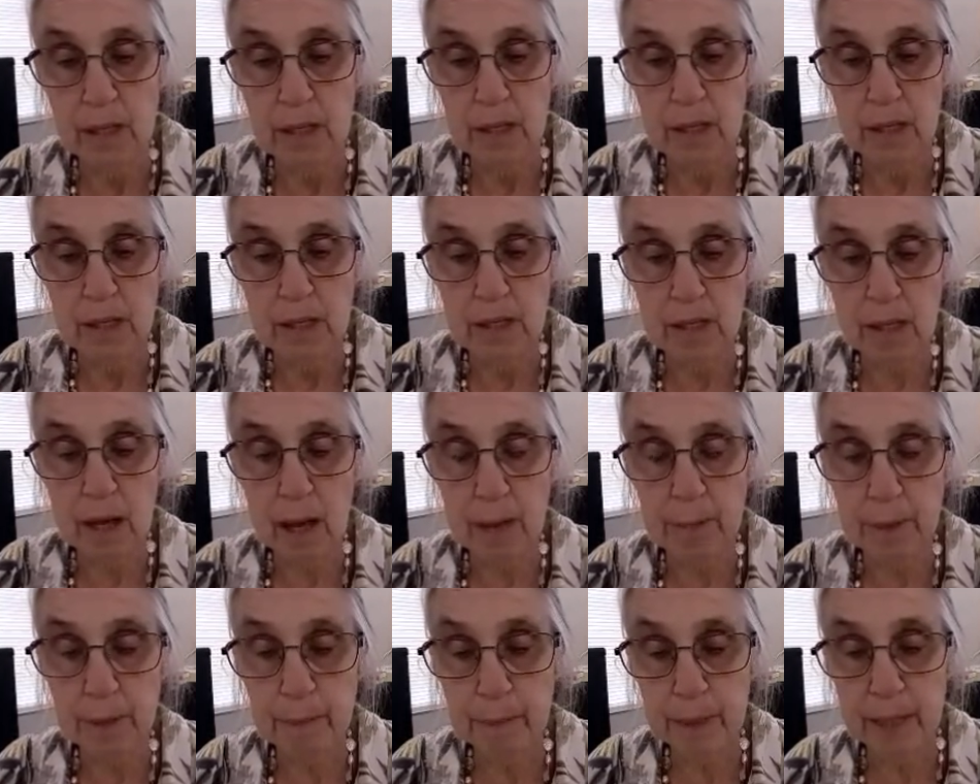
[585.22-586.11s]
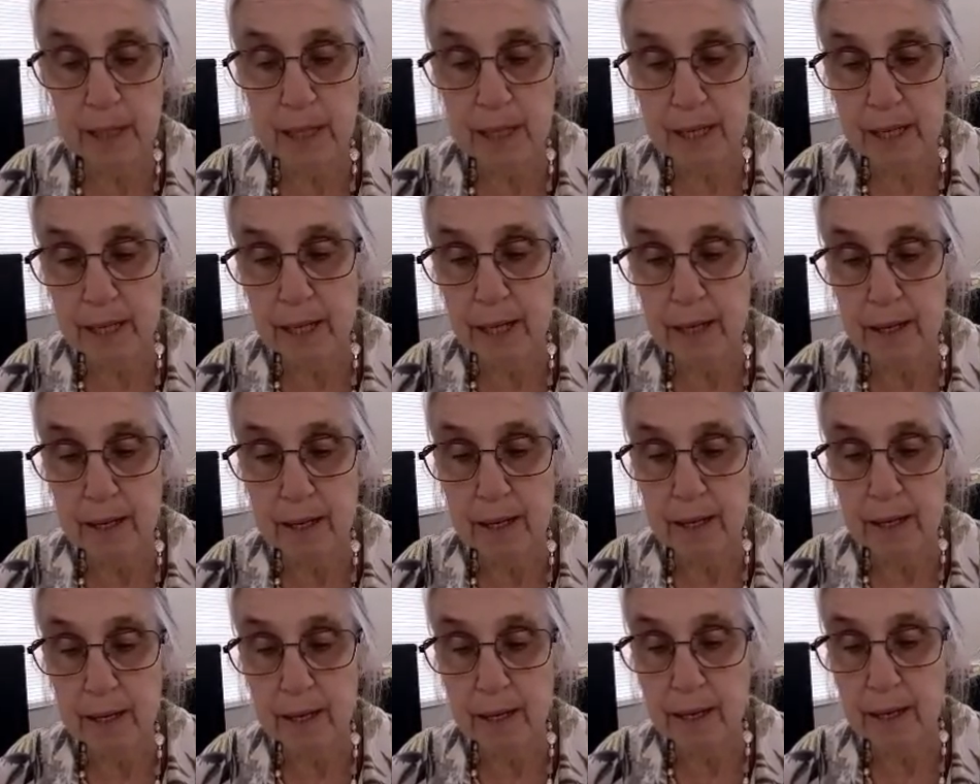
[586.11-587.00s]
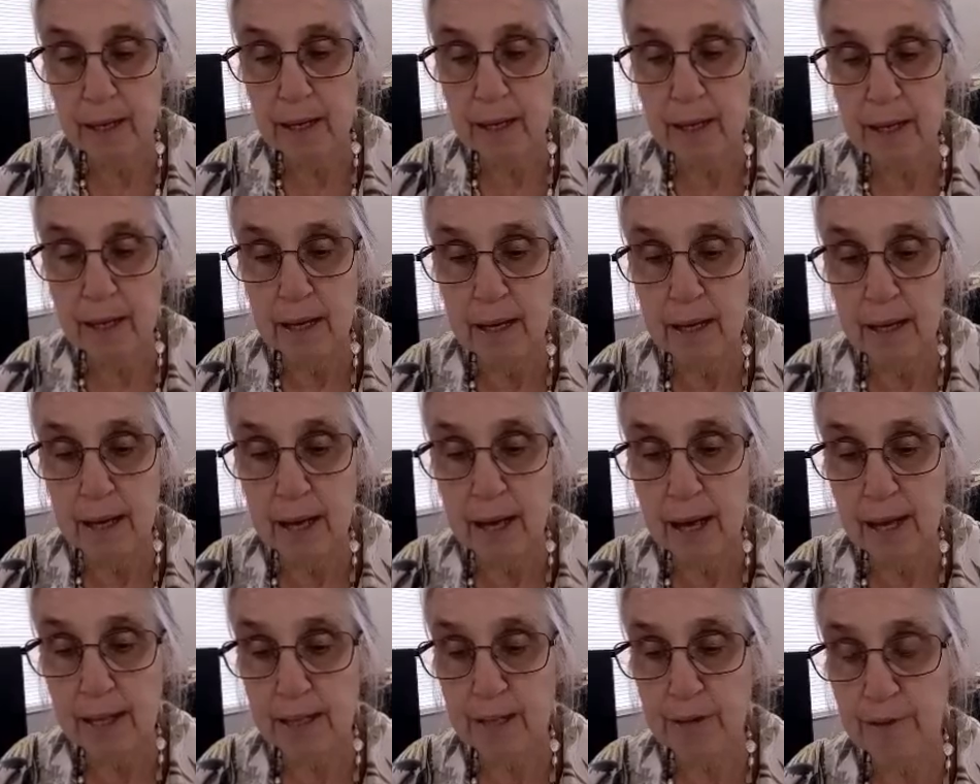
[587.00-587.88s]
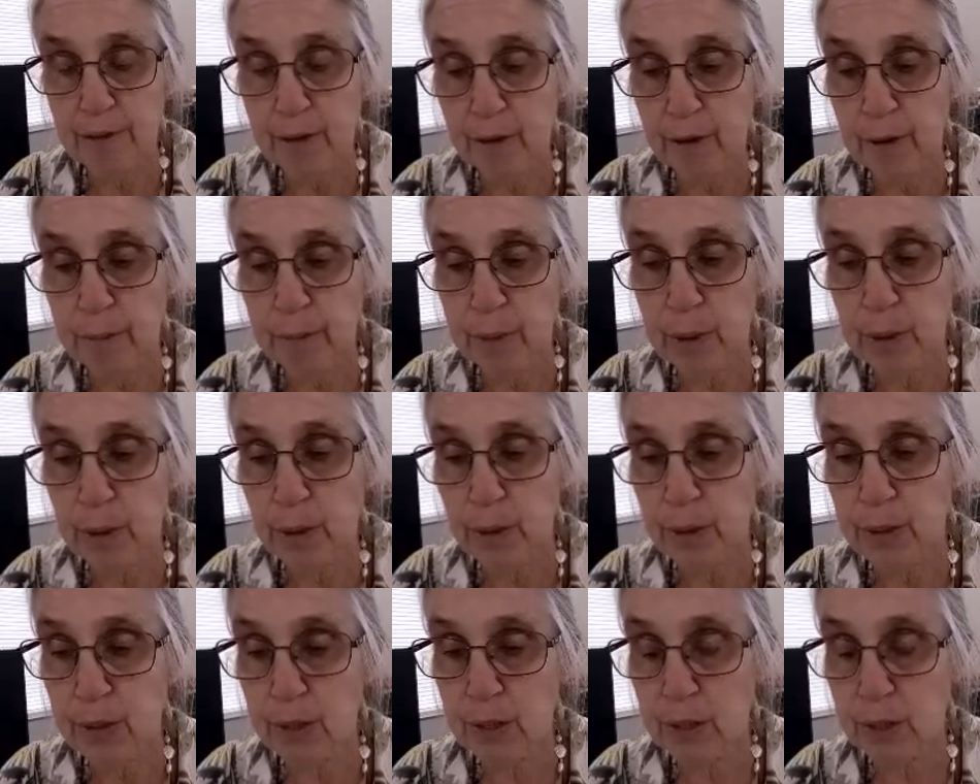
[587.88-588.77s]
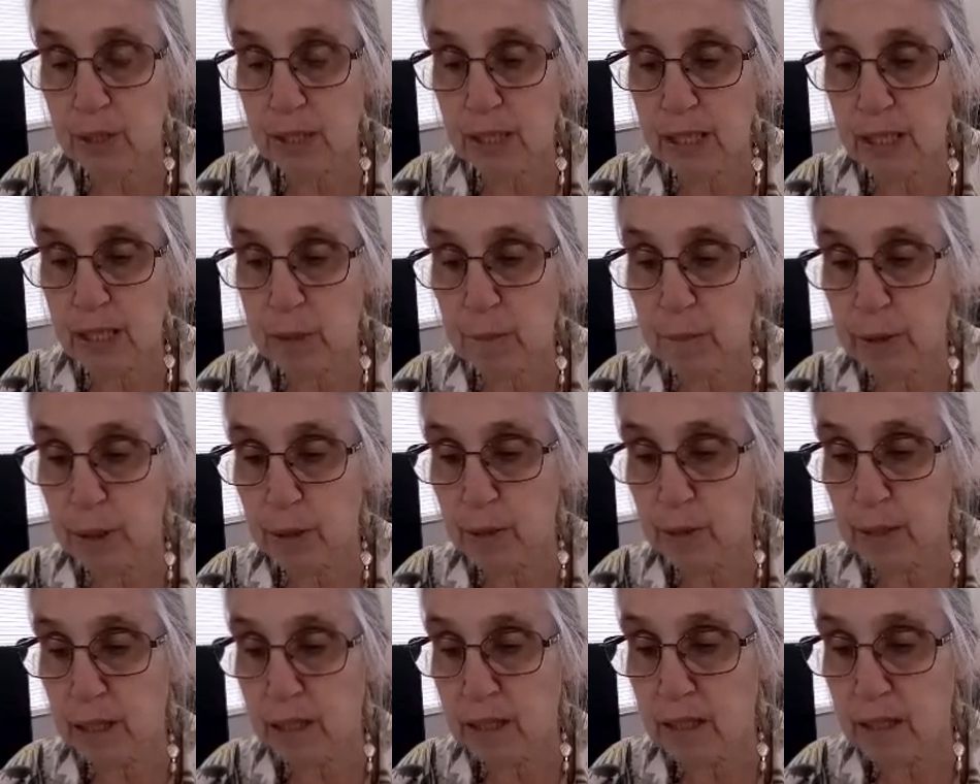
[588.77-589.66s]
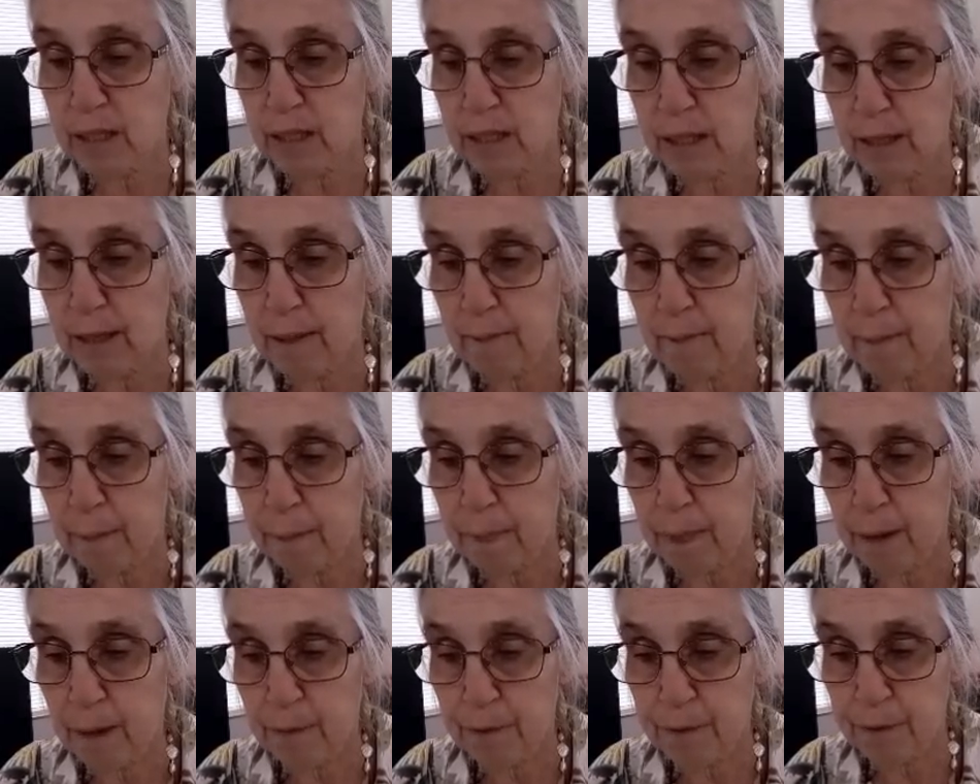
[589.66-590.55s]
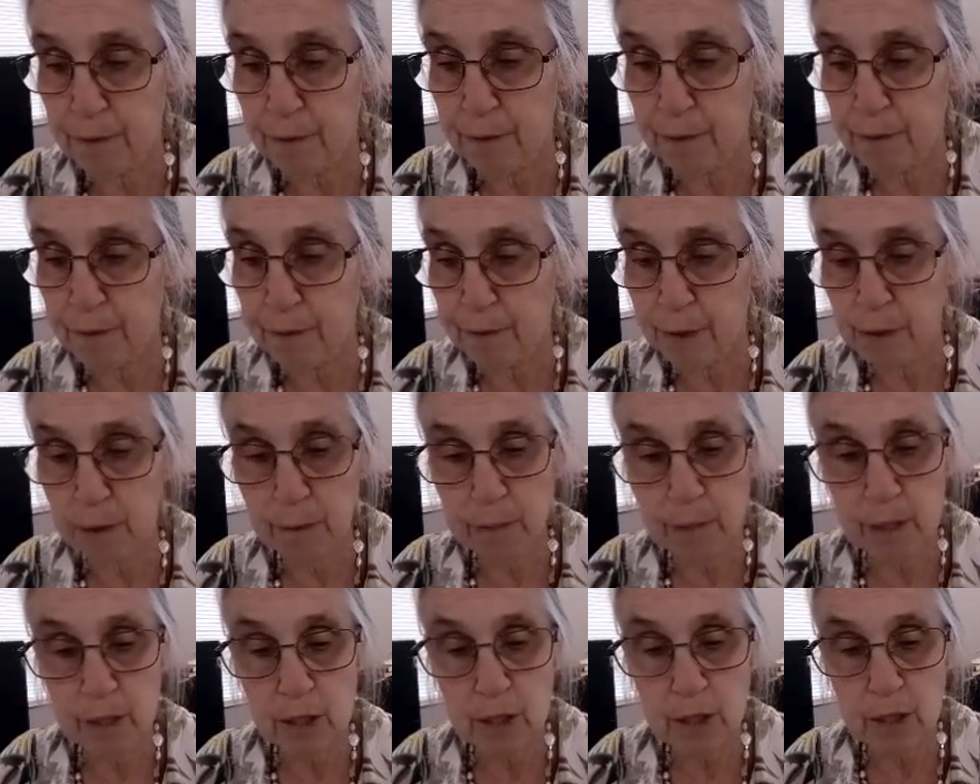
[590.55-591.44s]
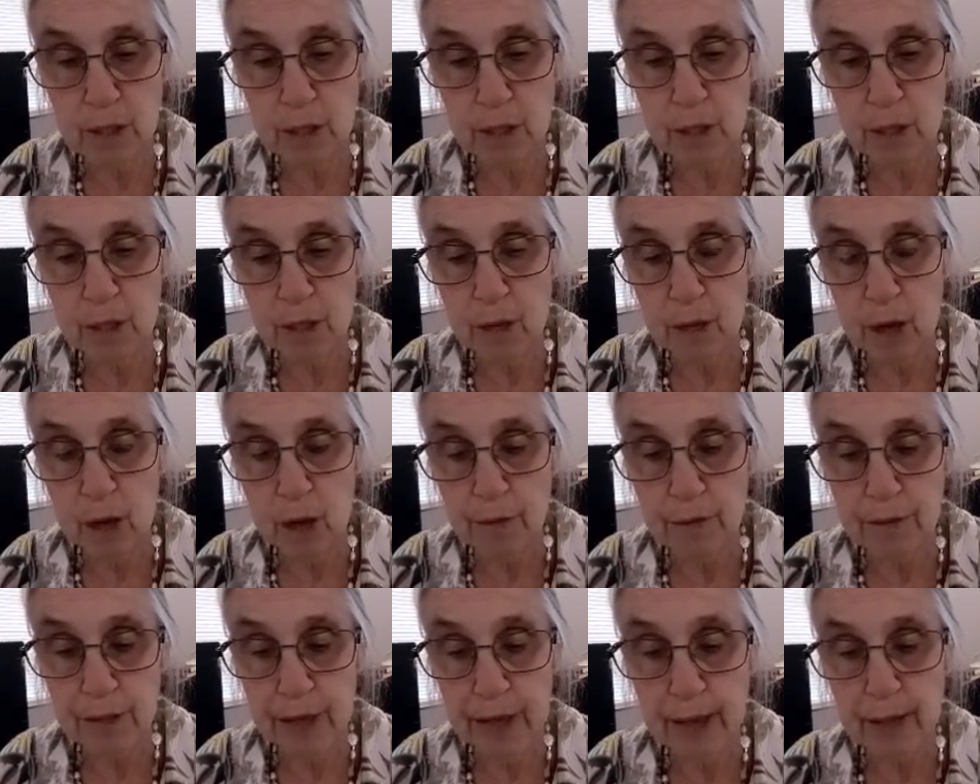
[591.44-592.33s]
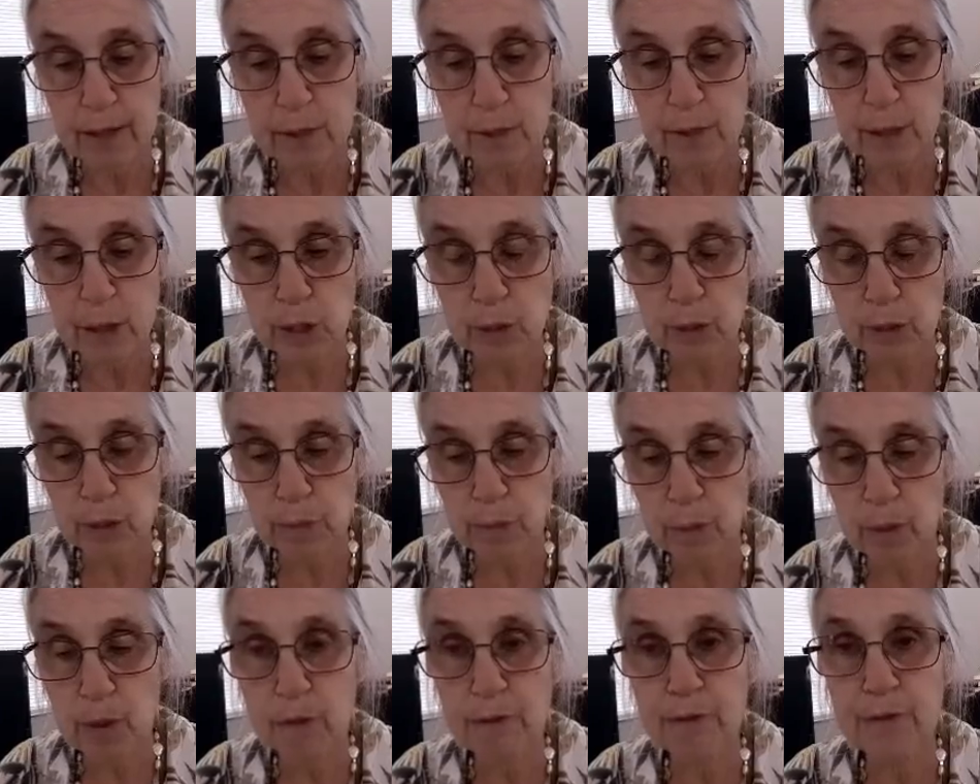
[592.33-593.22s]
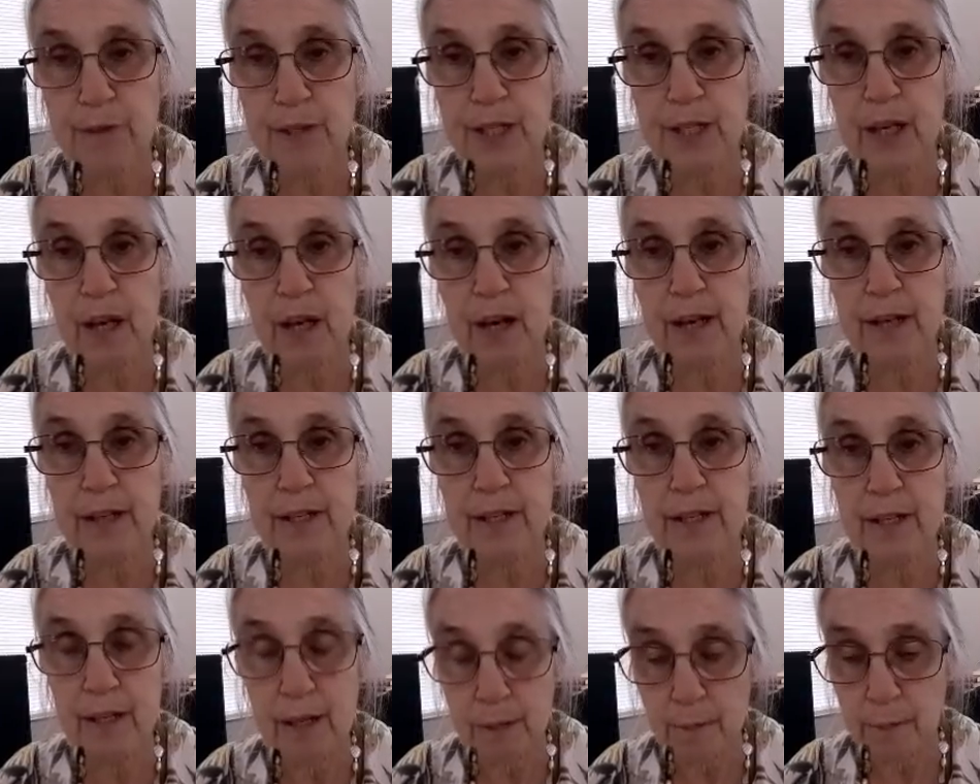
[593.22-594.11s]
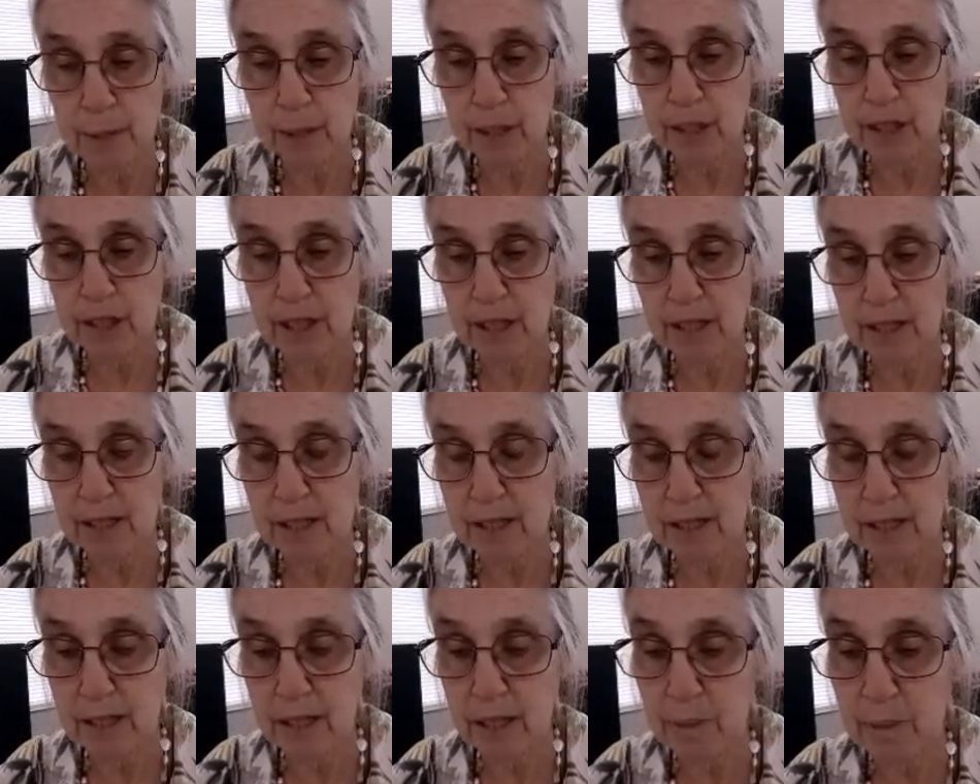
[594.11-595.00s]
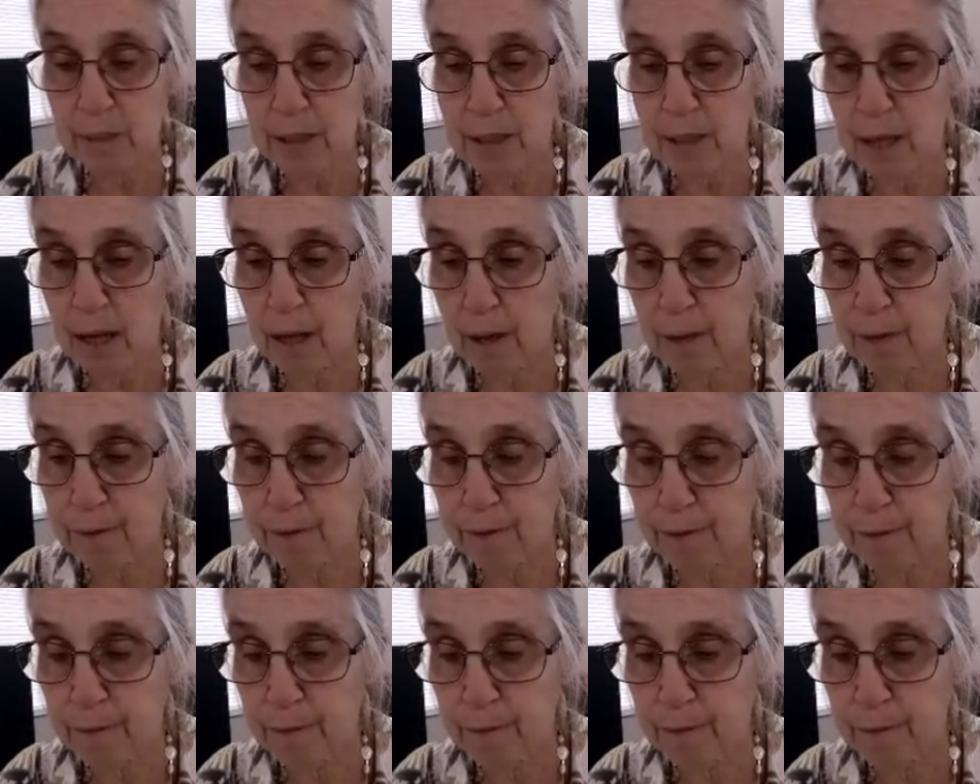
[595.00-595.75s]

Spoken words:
Simon Peter has a very personal experience of the fulfillment of that which was prophesied by Jesus himself.